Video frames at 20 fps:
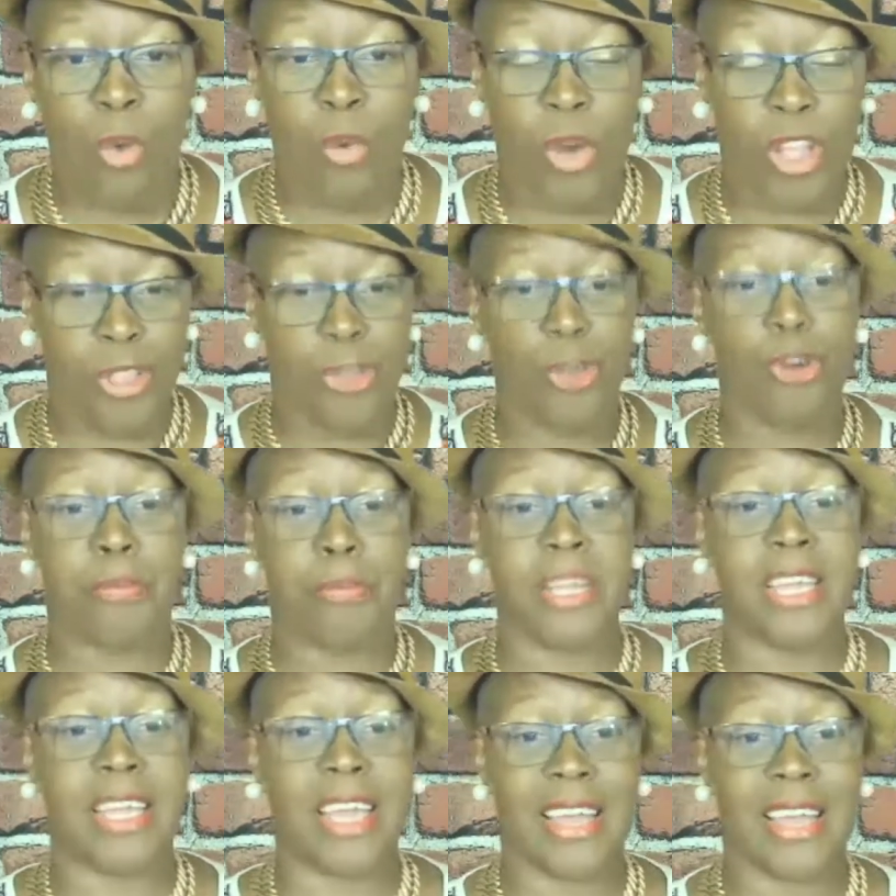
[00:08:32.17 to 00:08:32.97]
When
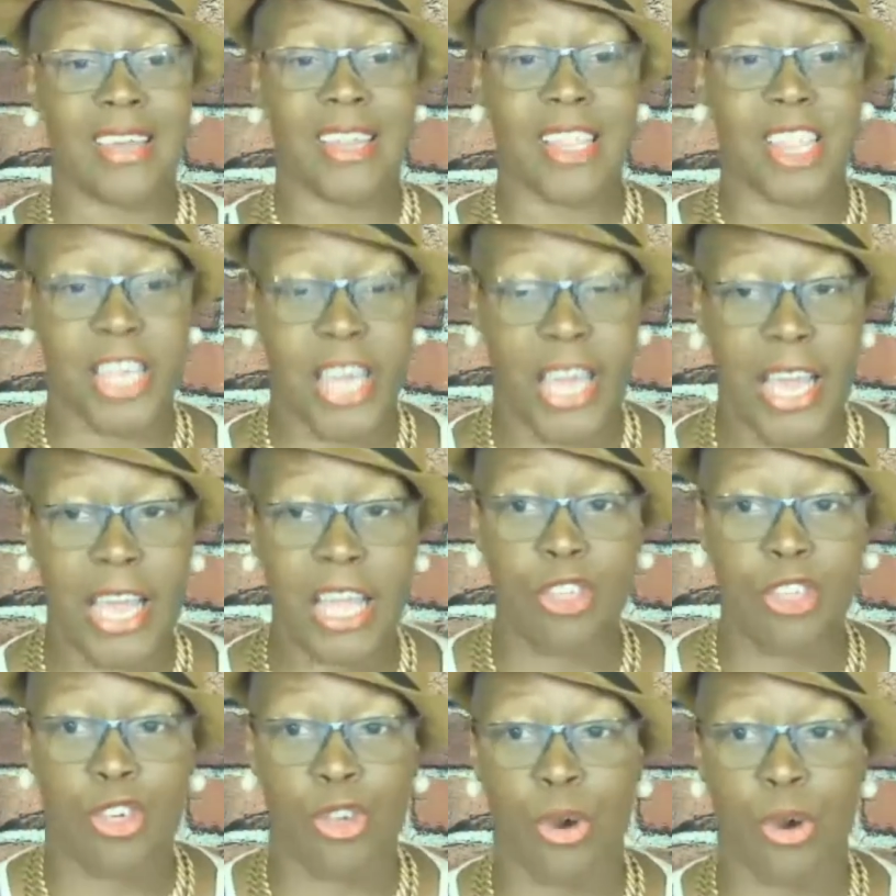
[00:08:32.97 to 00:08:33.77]
you begin to
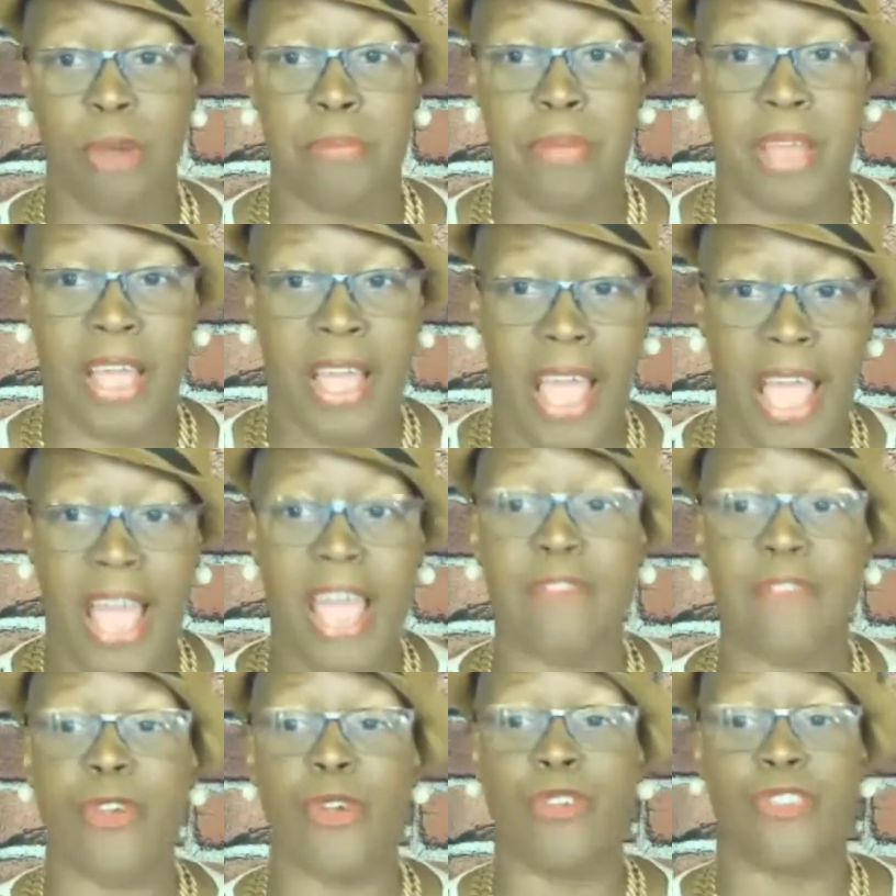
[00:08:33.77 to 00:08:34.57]
change your
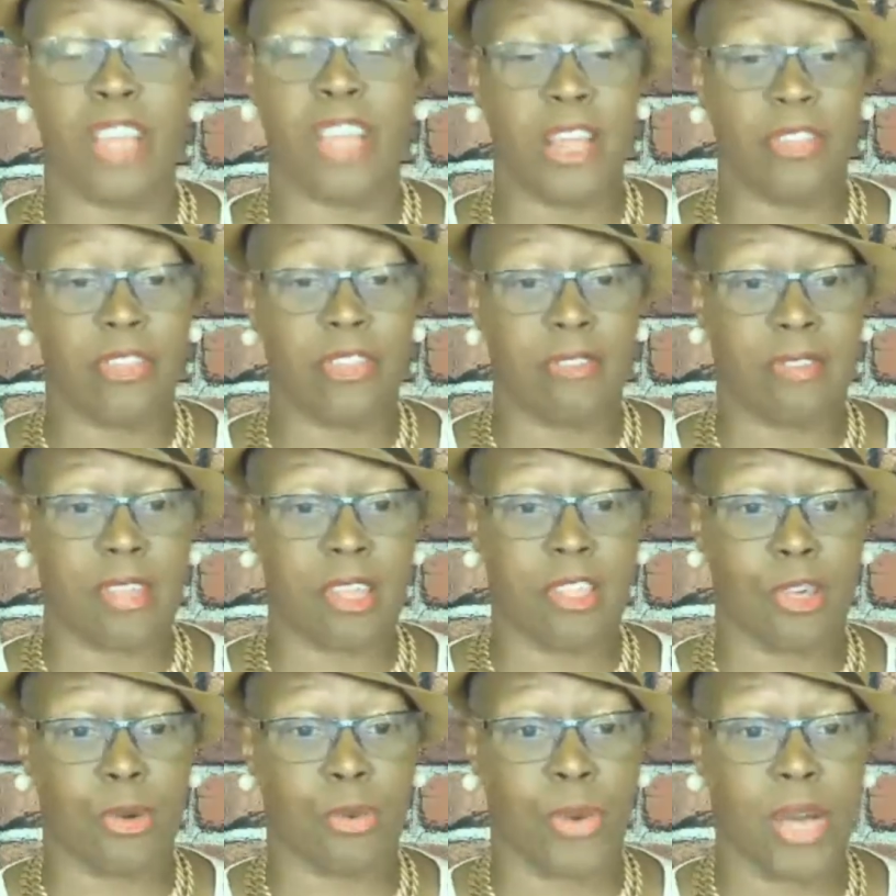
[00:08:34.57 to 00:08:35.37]
behaviors in the
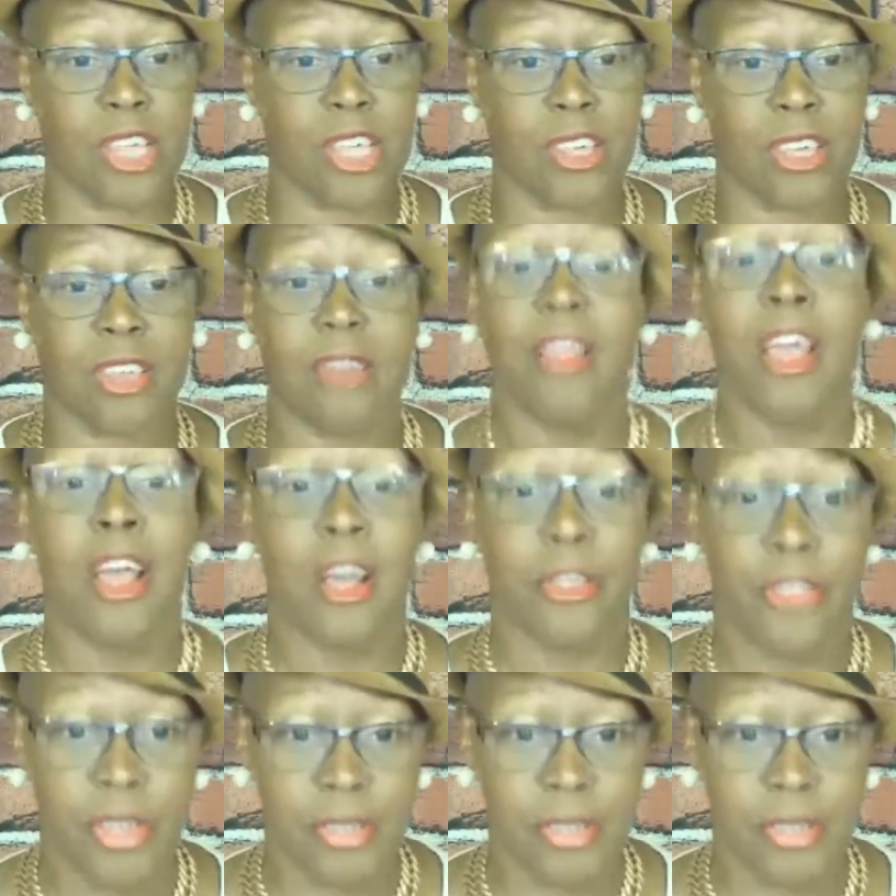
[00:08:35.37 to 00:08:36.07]
situation